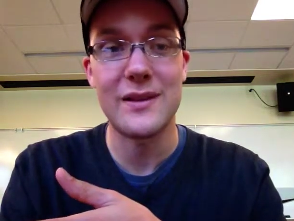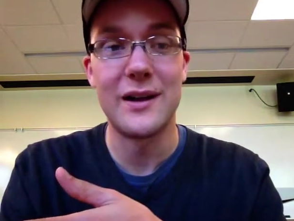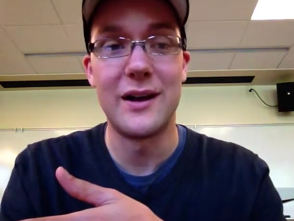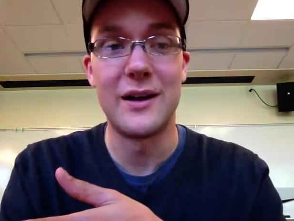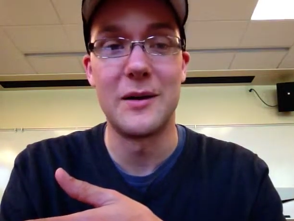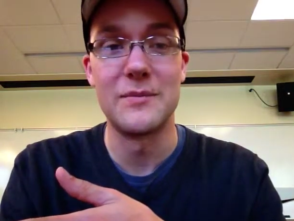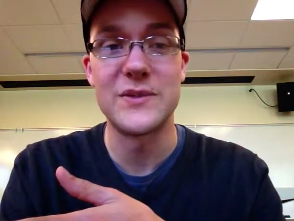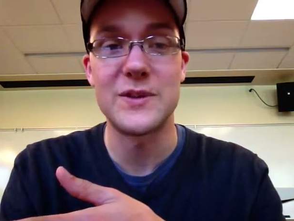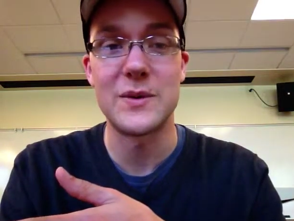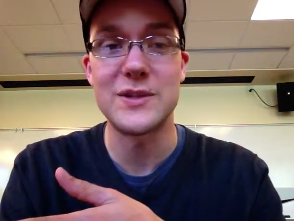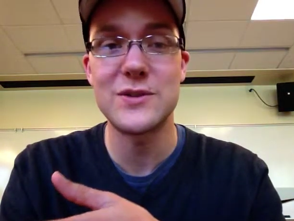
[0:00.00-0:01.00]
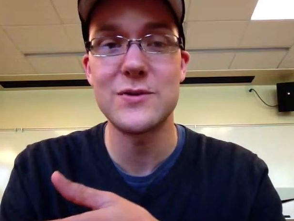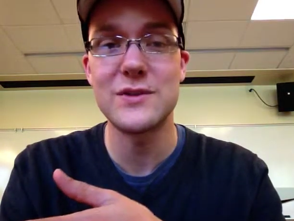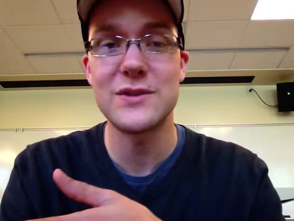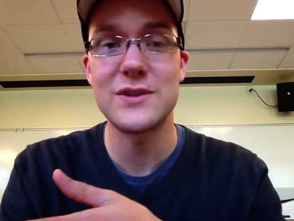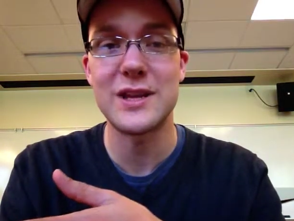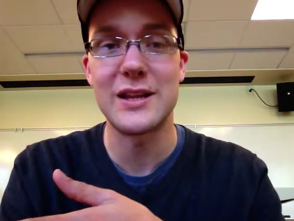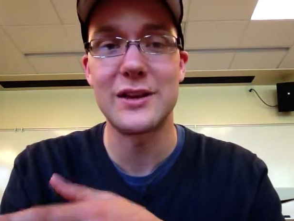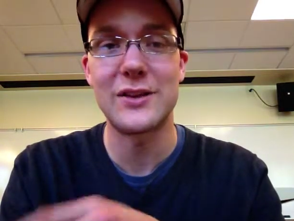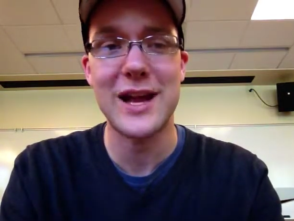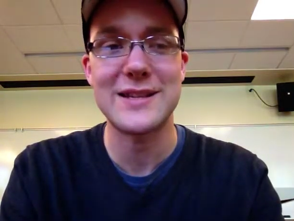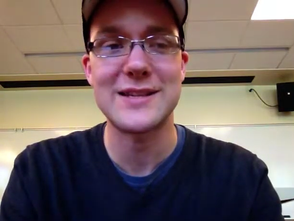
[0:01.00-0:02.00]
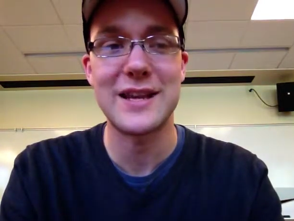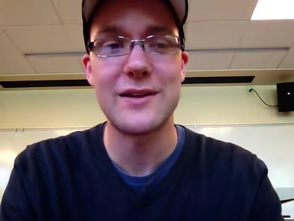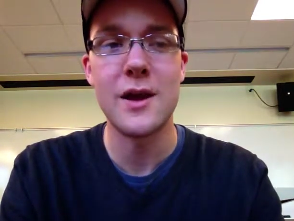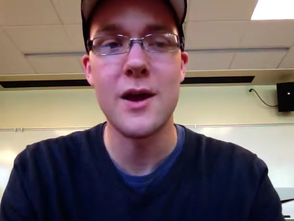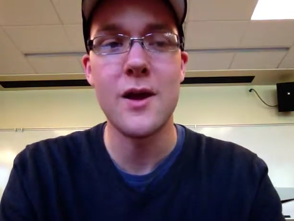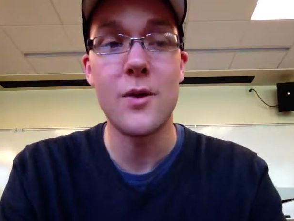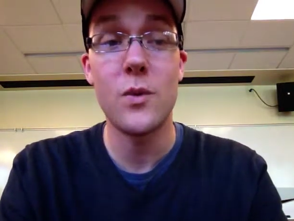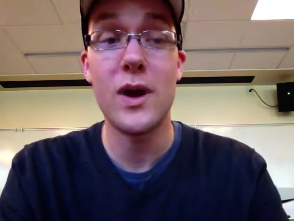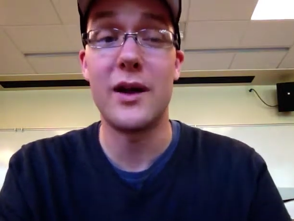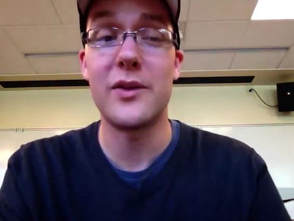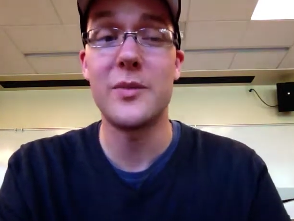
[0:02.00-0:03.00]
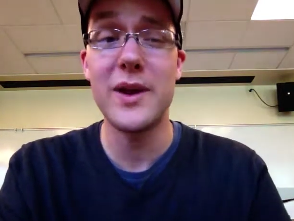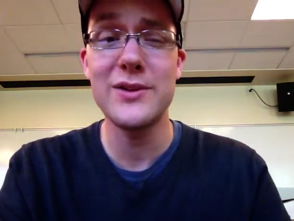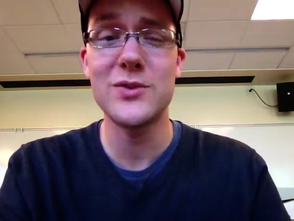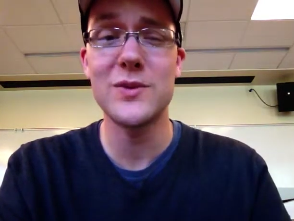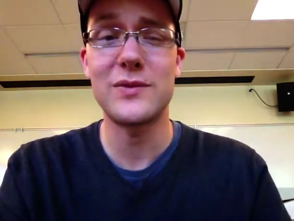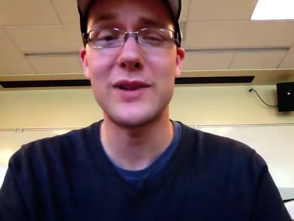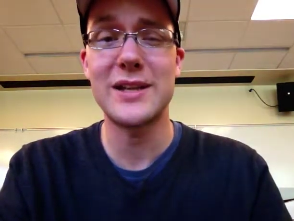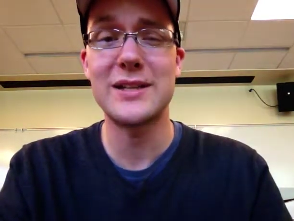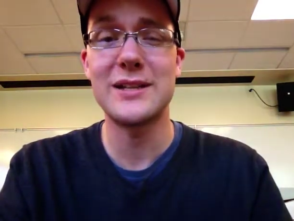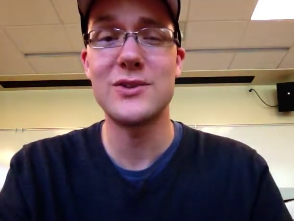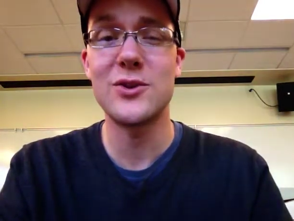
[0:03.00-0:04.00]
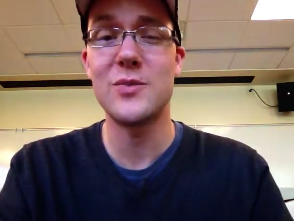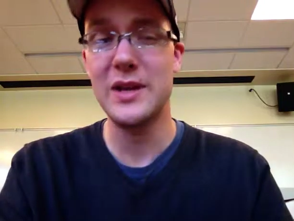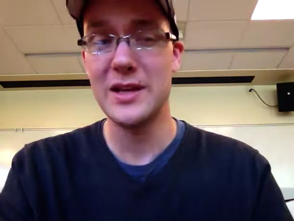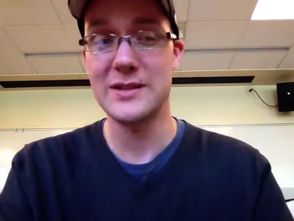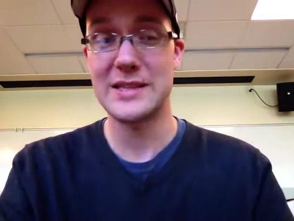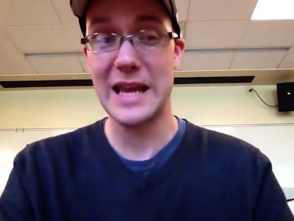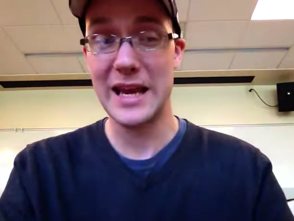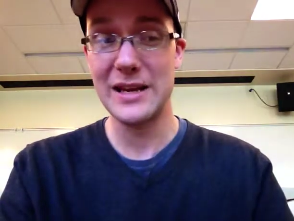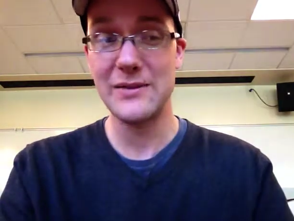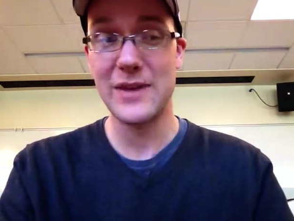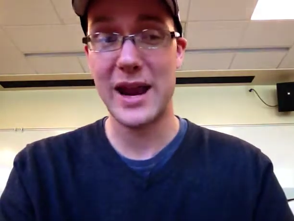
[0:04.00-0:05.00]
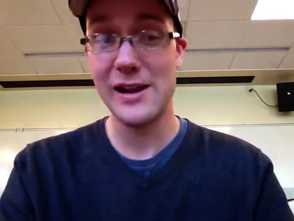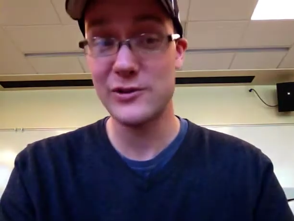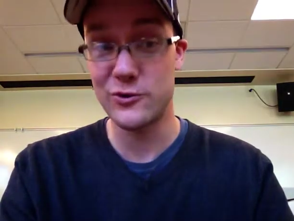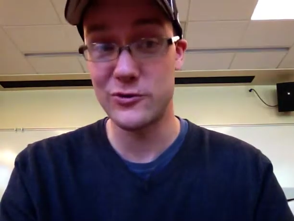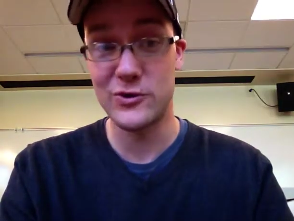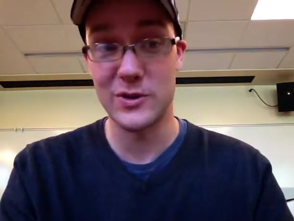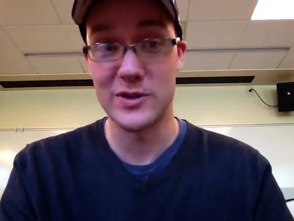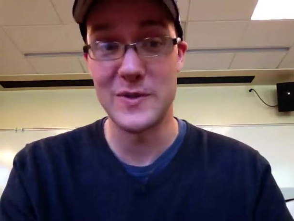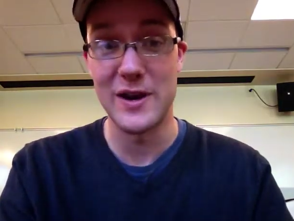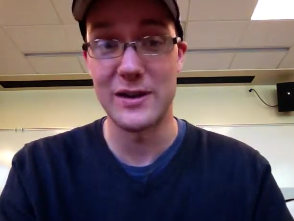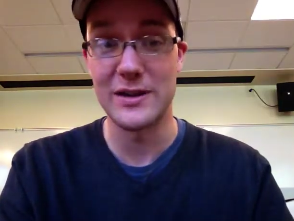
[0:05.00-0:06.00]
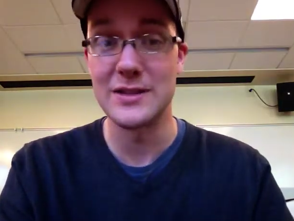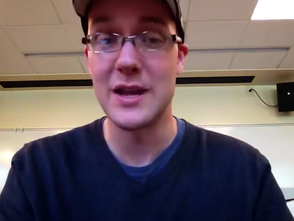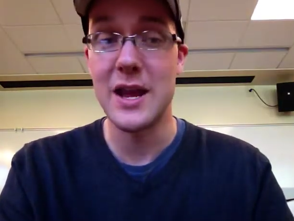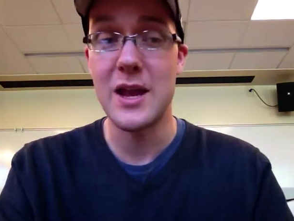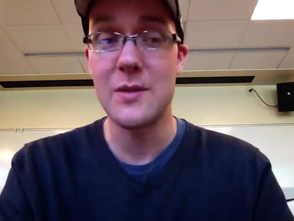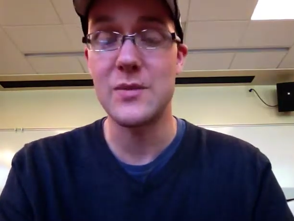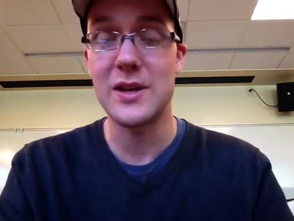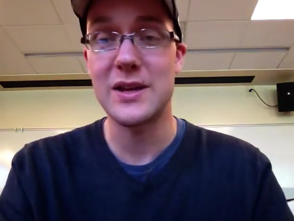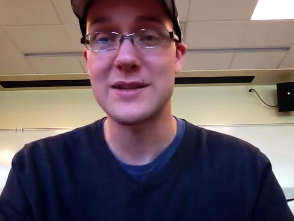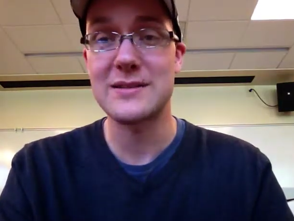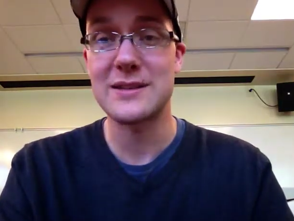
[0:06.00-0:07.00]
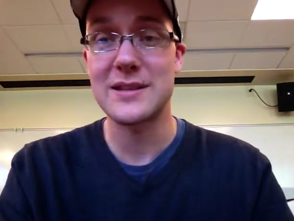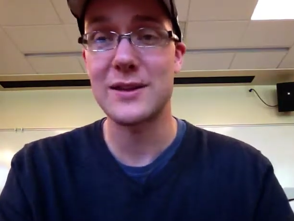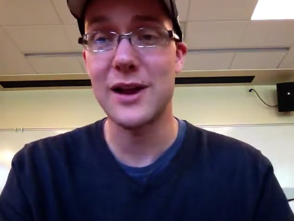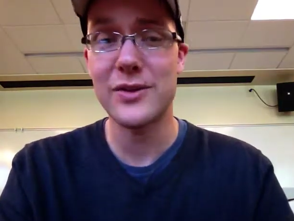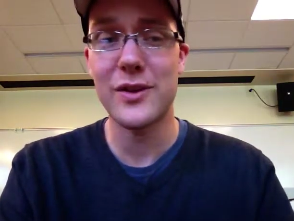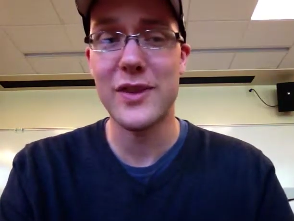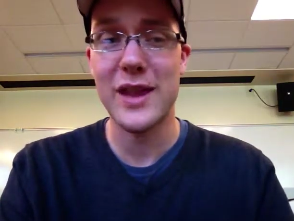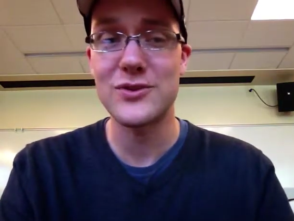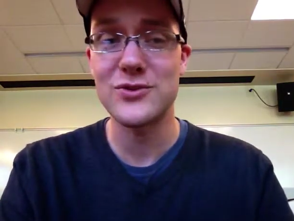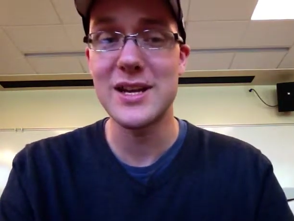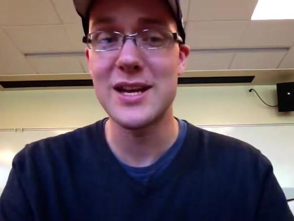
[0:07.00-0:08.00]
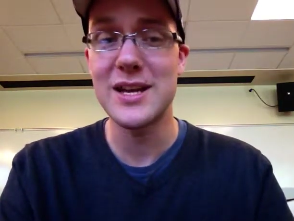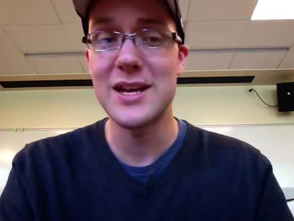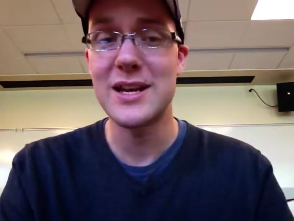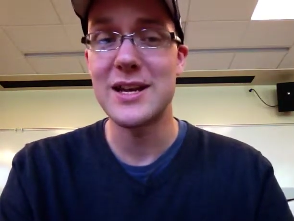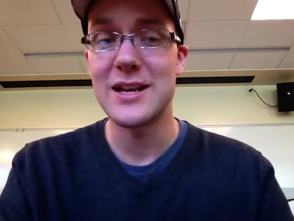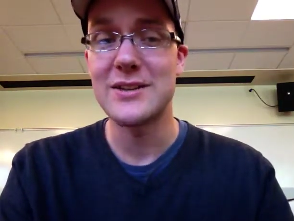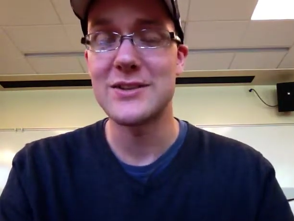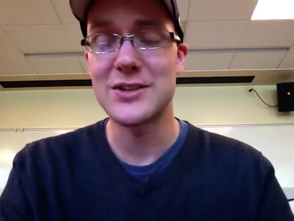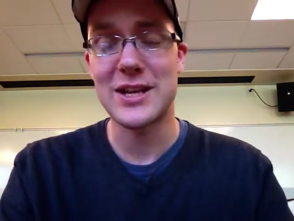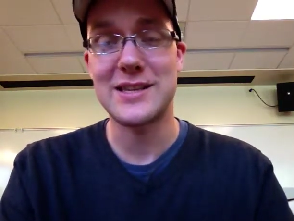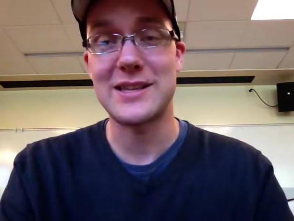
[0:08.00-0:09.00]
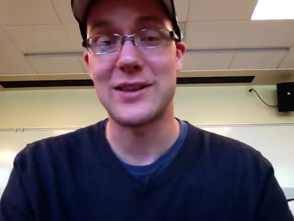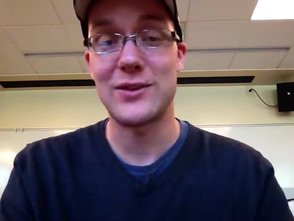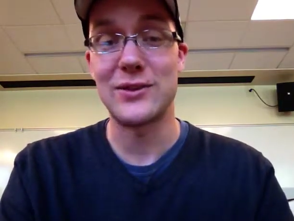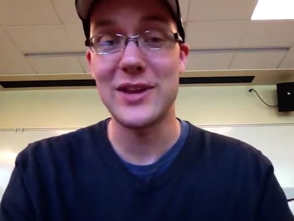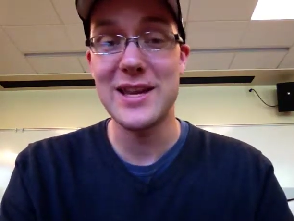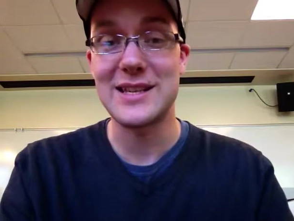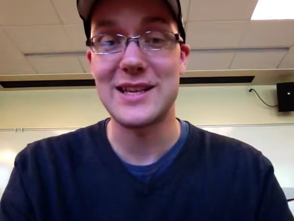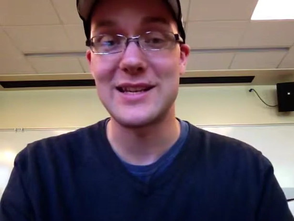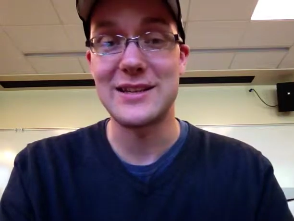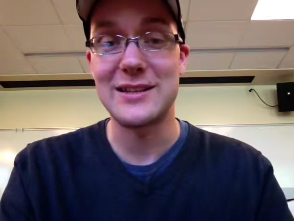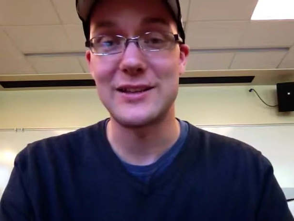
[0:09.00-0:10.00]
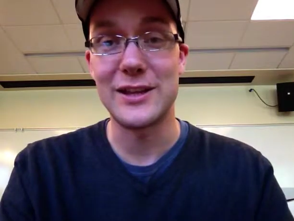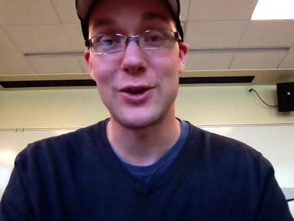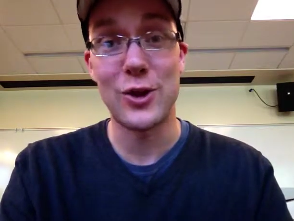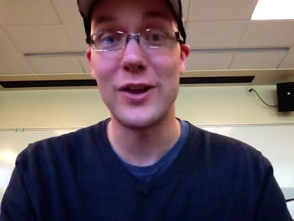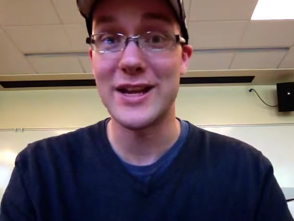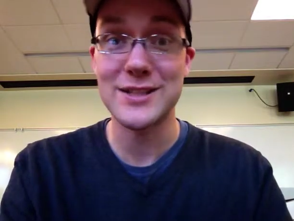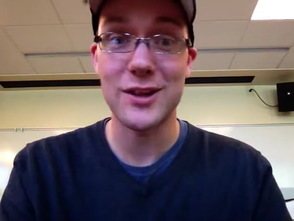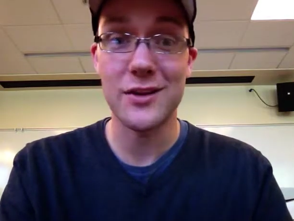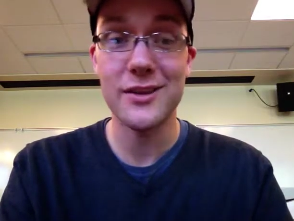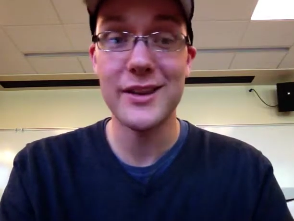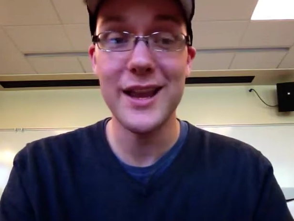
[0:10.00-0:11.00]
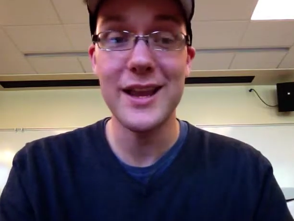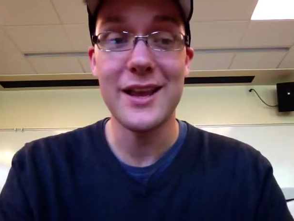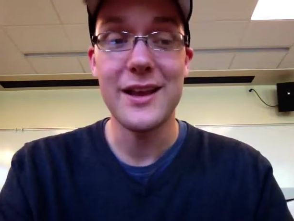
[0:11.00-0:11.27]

So a student in the class said, well, the painter reflected Europeans' negative attitudes towards Americans because the sloth on that tree suggests that they're lazy, like slovenly.